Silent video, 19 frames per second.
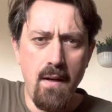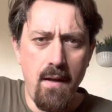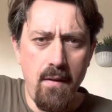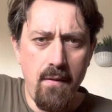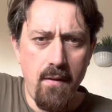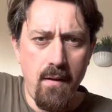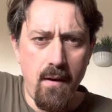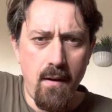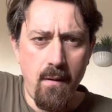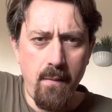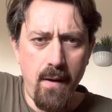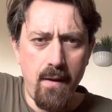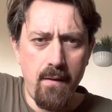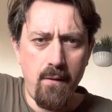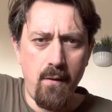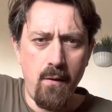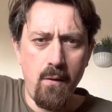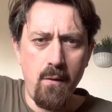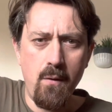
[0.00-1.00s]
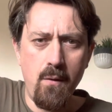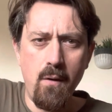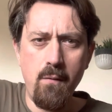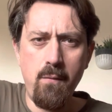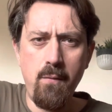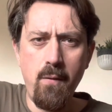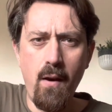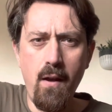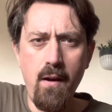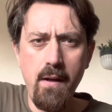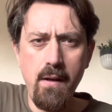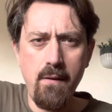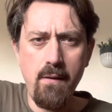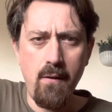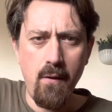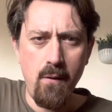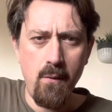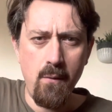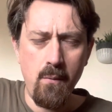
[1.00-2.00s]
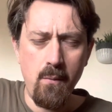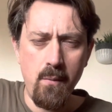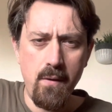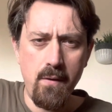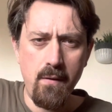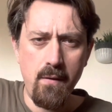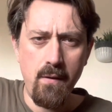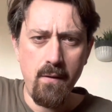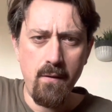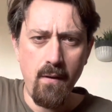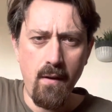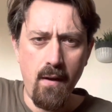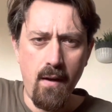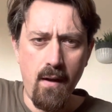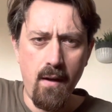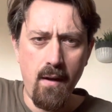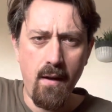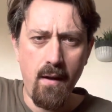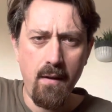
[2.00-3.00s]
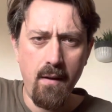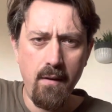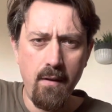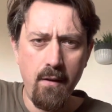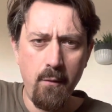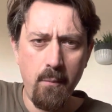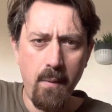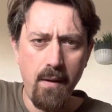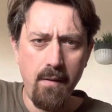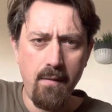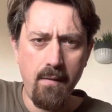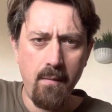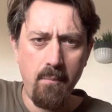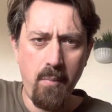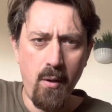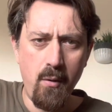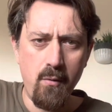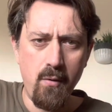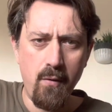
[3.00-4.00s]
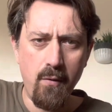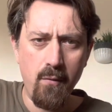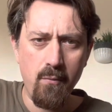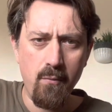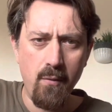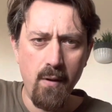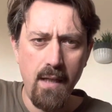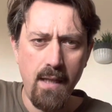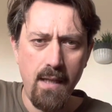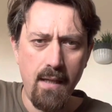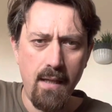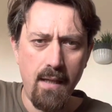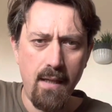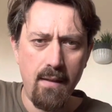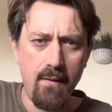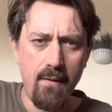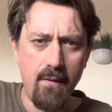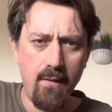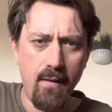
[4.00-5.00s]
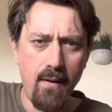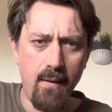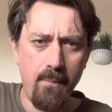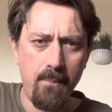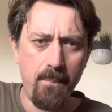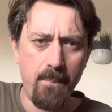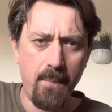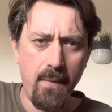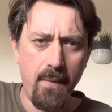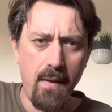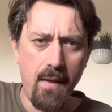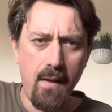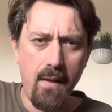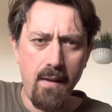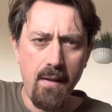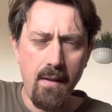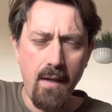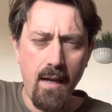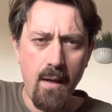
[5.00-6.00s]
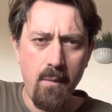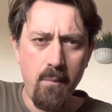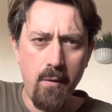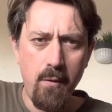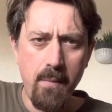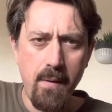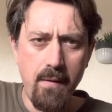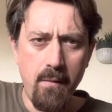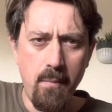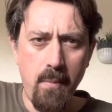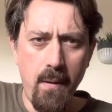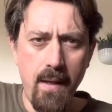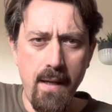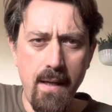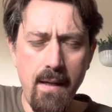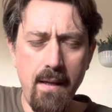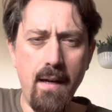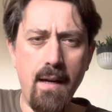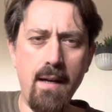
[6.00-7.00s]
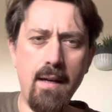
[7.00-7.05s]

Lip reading: that I've had to fly to, which is an unexpected bonus, really. It's came with me to play